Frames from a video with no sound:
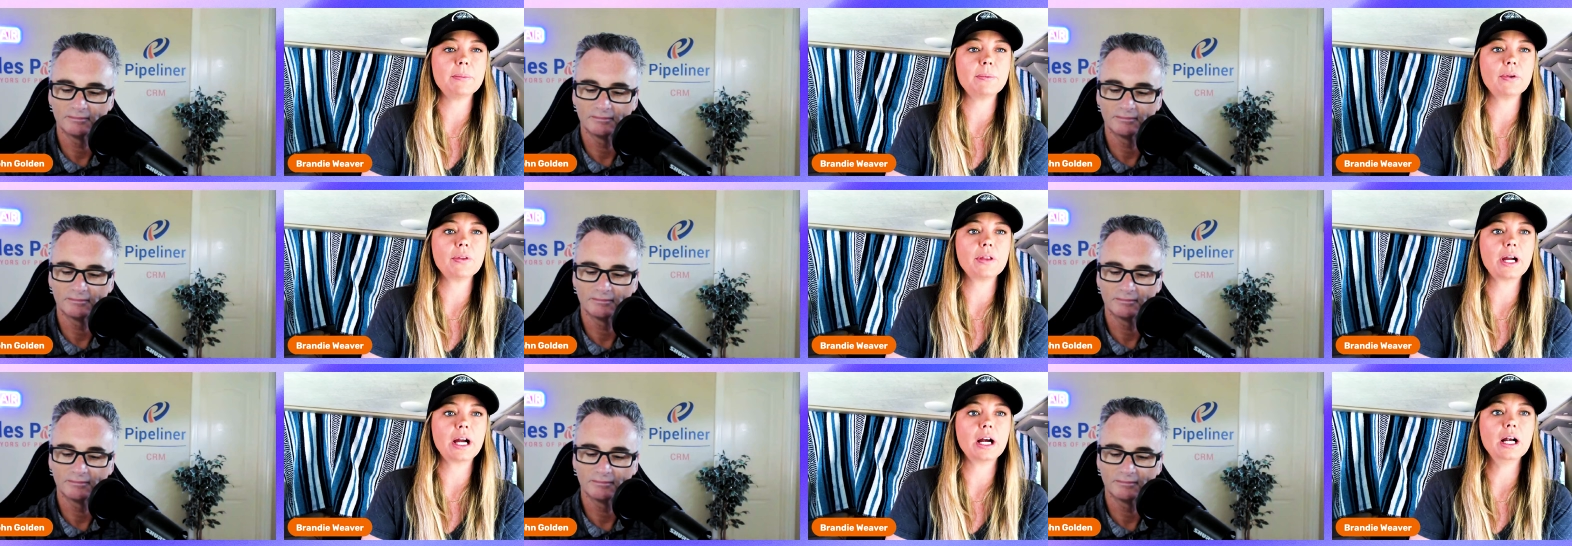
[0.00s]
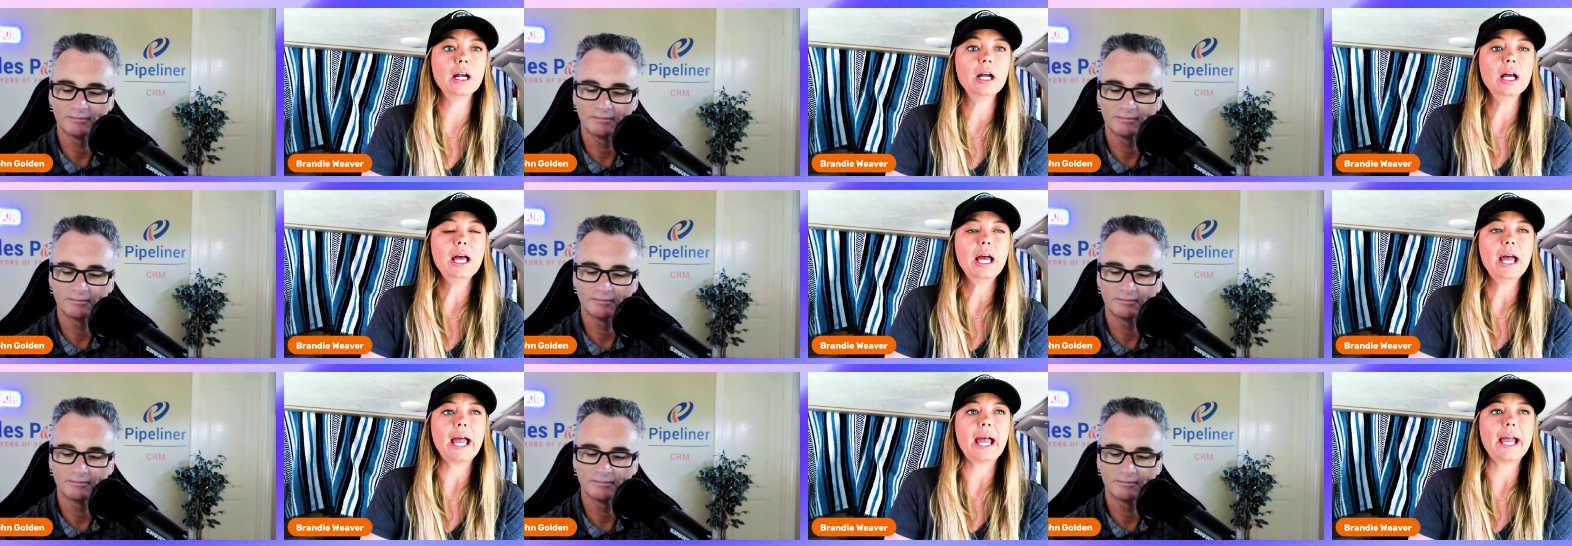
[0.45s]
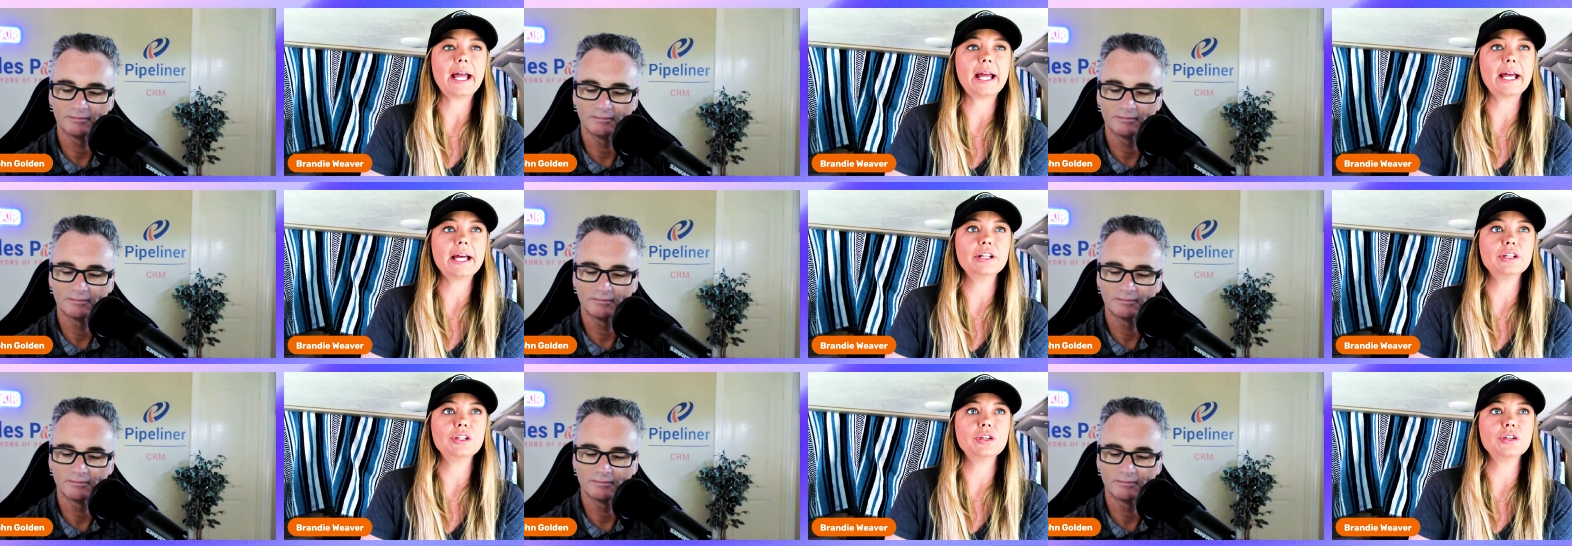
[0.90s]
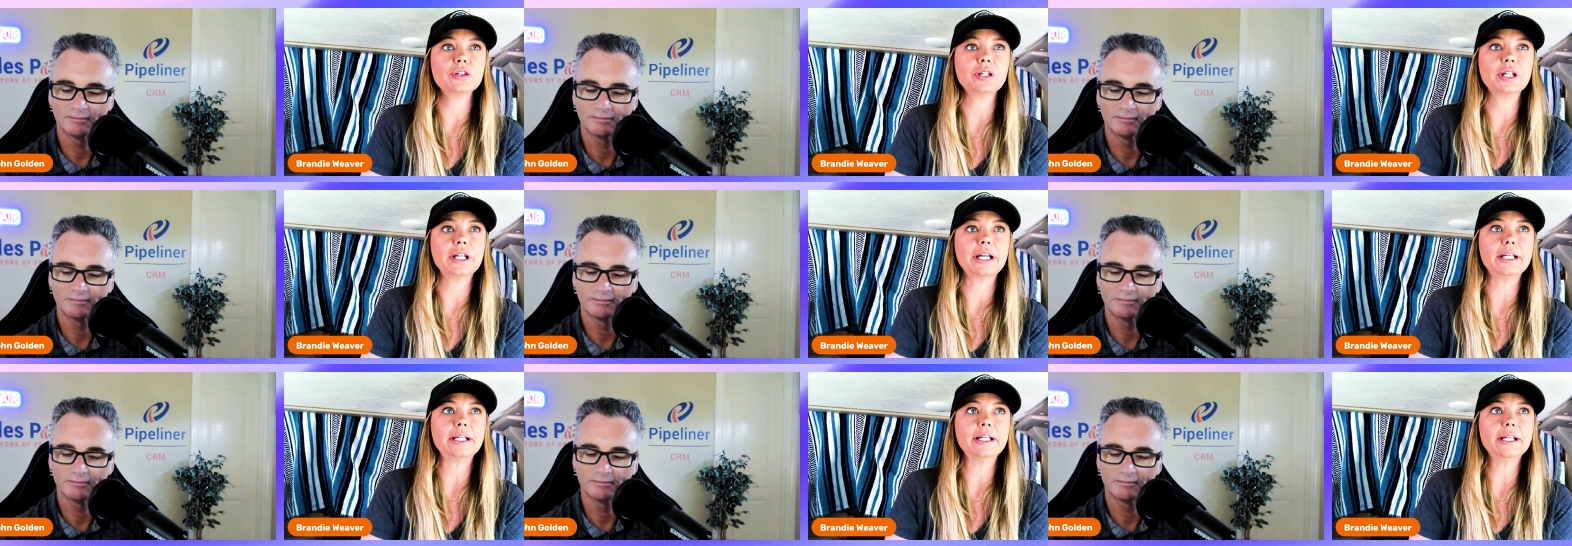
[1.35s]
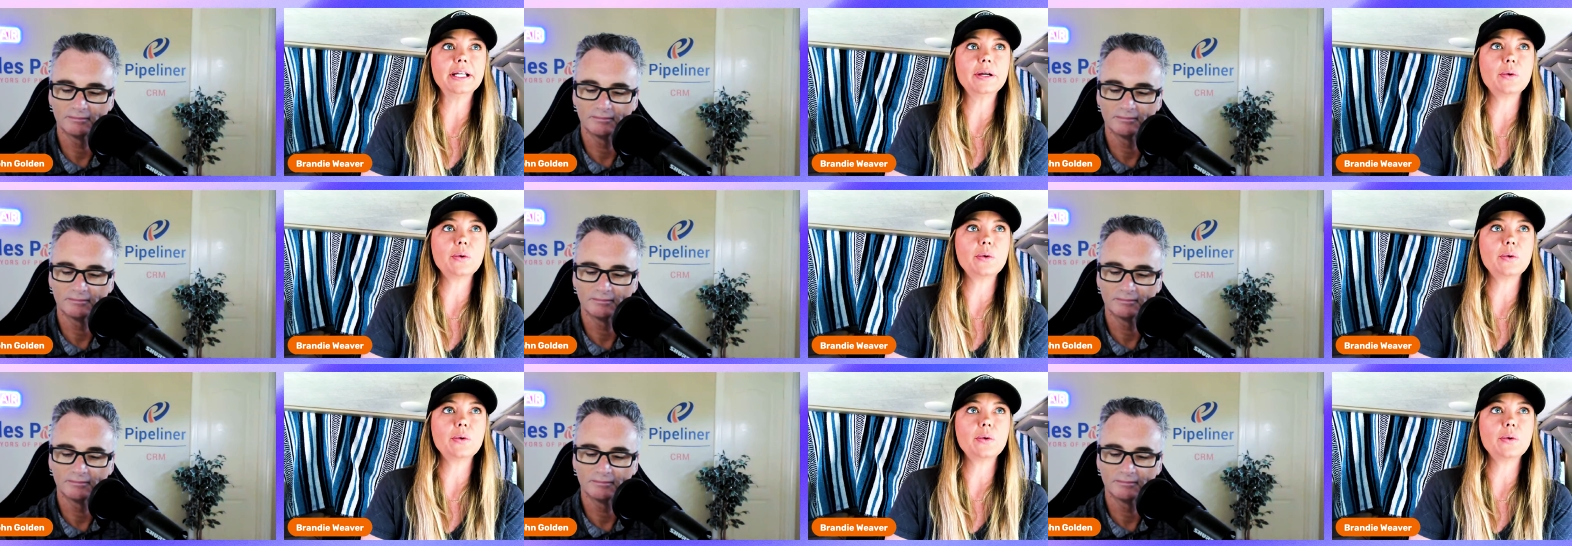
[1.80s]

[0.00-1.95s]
Speaker 1: people there, and you're like,